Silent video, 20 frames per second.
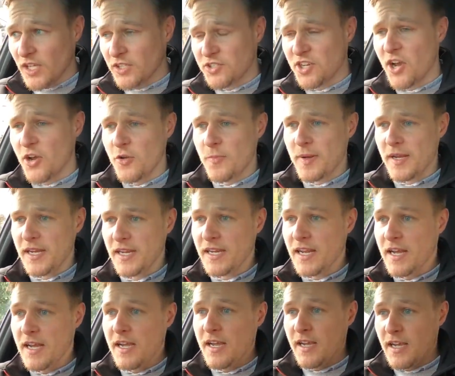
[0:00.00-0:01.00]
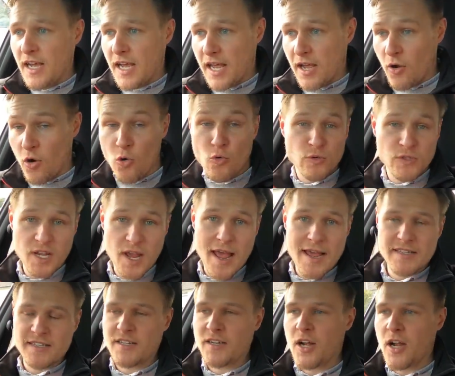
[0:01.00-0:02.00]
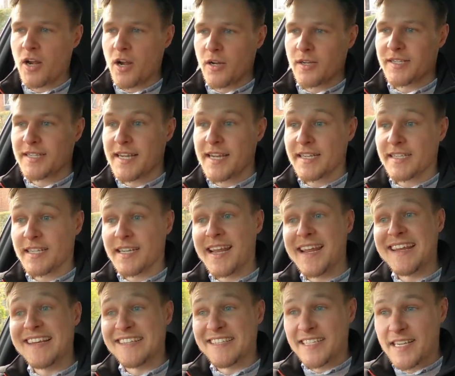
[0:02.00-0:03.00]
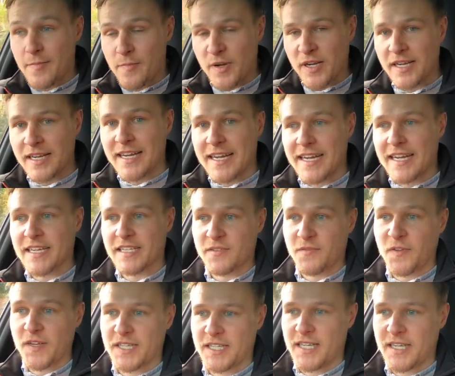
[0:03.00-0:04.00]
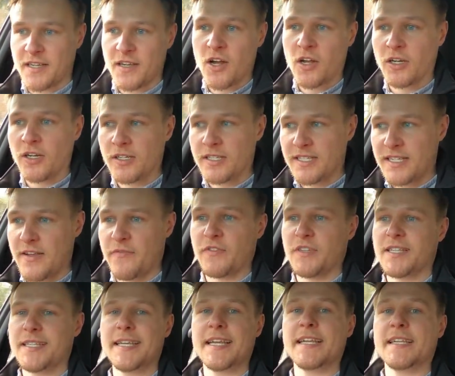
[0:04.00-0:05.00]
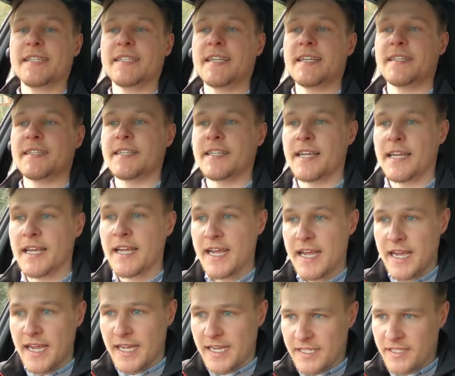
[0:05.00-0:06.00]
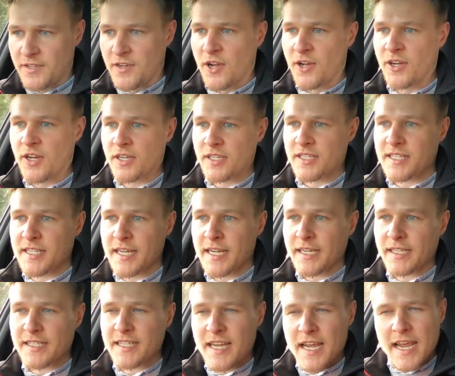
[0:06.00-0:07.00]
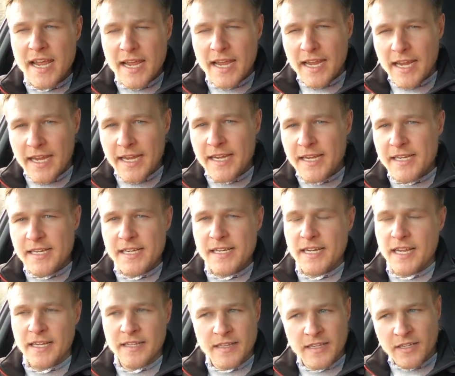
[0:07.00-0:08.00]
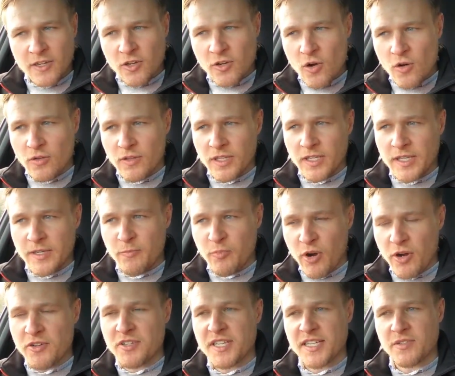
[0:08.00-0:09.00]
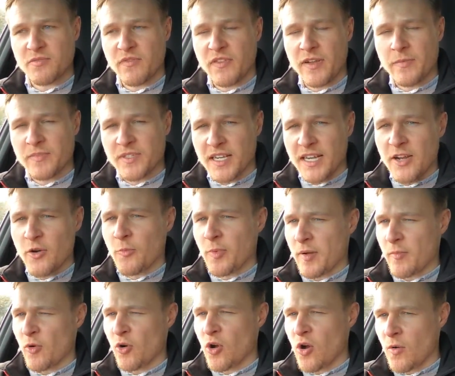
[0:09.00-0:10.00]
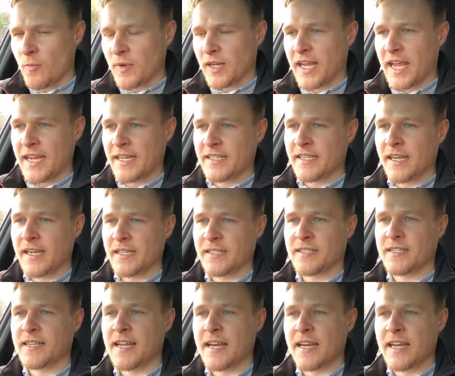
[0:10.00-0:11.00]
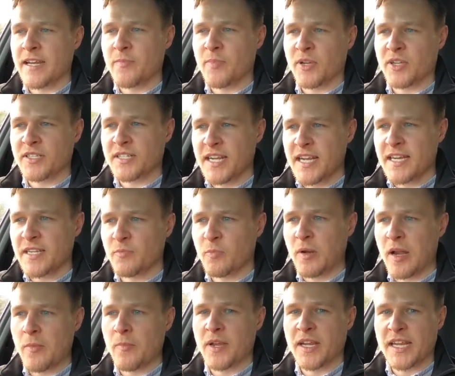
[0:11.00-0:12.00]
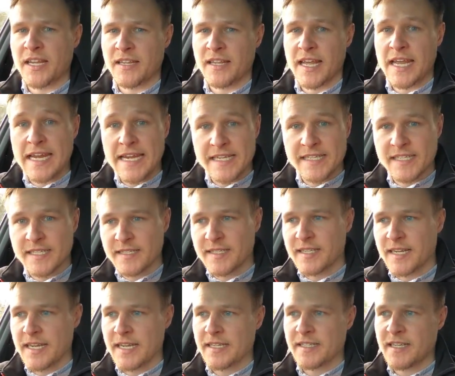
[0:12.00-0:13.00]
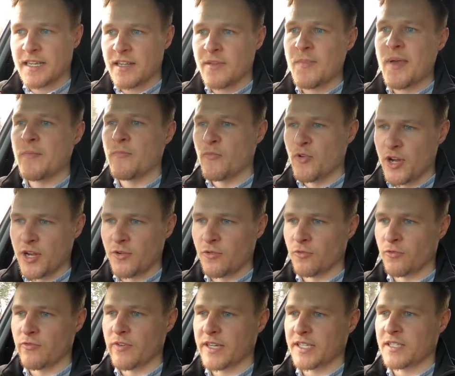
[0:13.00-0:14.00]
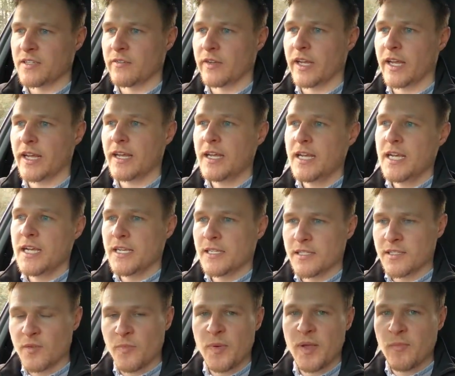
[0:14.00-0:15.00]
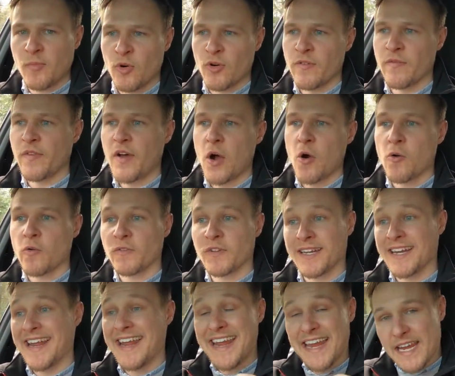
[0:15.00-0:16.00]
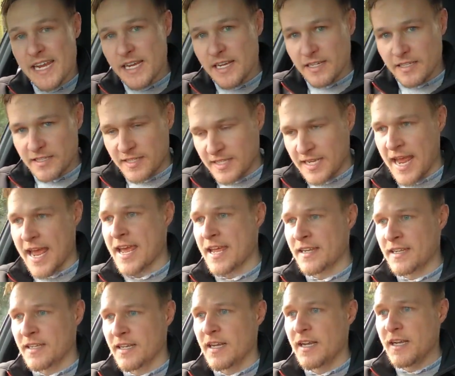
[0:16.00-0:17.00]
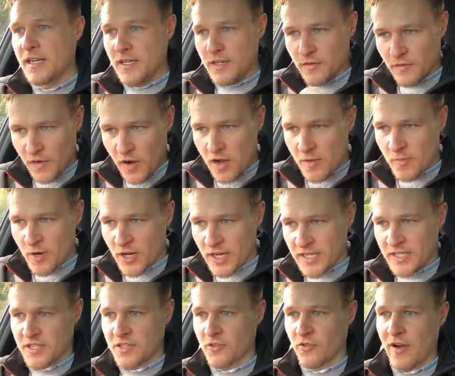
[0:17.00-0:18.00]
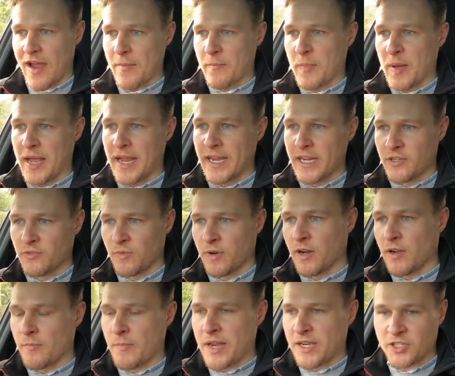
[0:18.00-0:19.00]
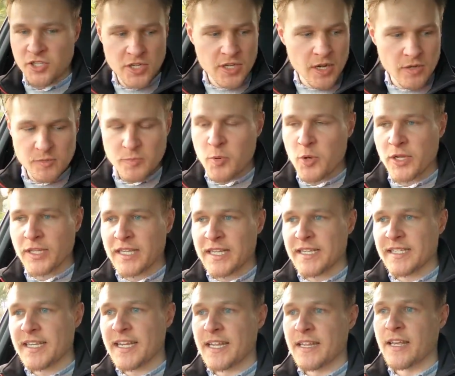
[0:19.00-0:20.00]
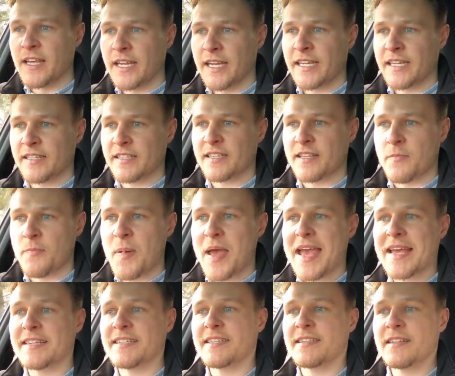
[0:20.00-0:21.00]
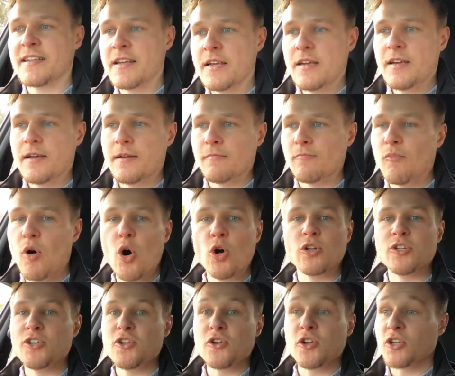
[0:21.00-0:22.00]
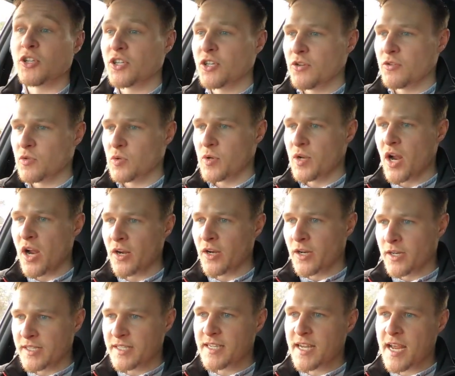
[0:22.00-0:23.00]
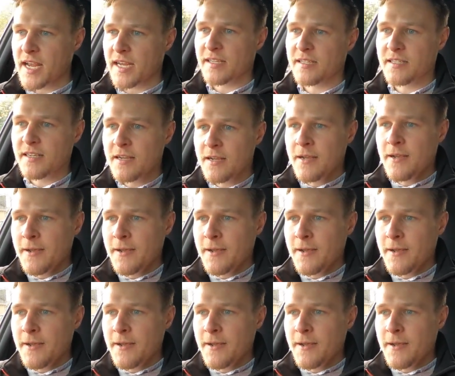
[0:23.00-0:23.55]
Toby also has a 996 and he similarly has fitted 997 seats into his 996. The process with him is a little bit more complicated incidentally, because he's plumbing in the heated seats and the memory and all the rest of it. It's a bit more involved, and he said via my Instagram page when I mentioned I was putting these in that it's the best mod you can do to a 996.